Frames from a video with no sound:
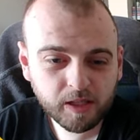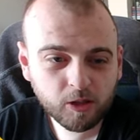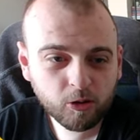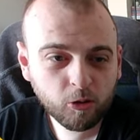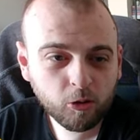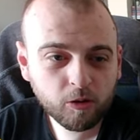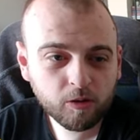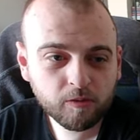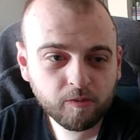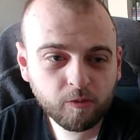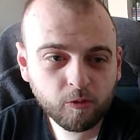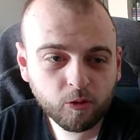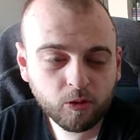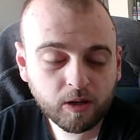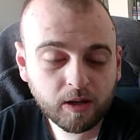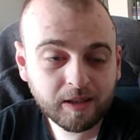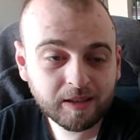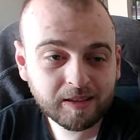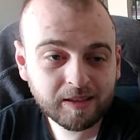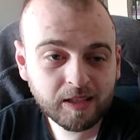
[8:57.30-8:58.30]
going for
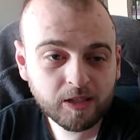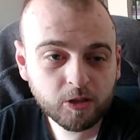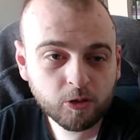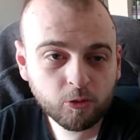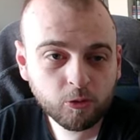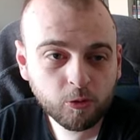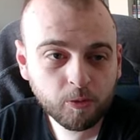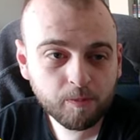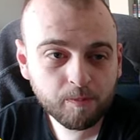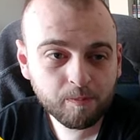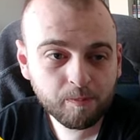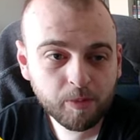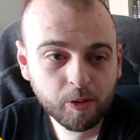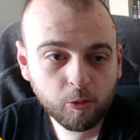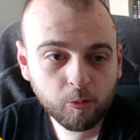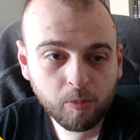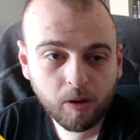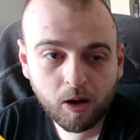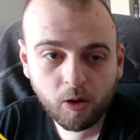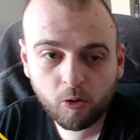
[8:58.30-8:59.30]
Atletico
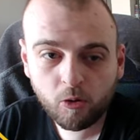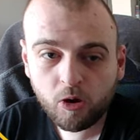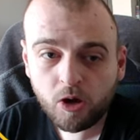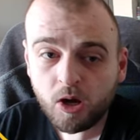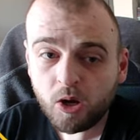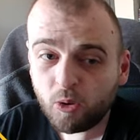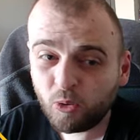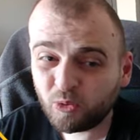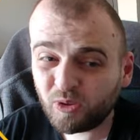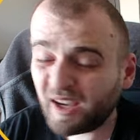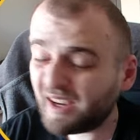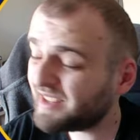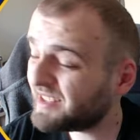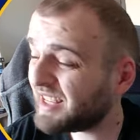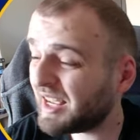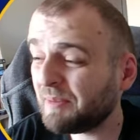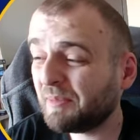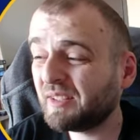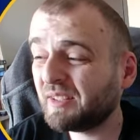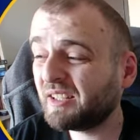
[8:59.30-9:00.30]
Bilbao. Unai
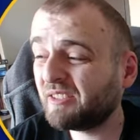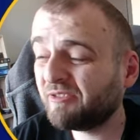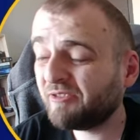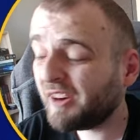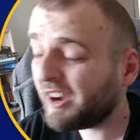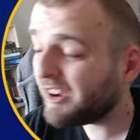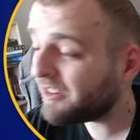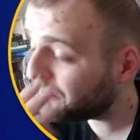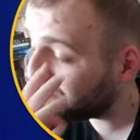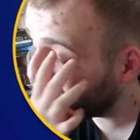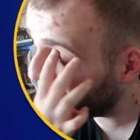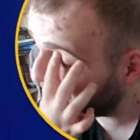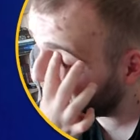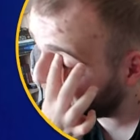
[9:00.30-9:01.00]
Simon at 5 million,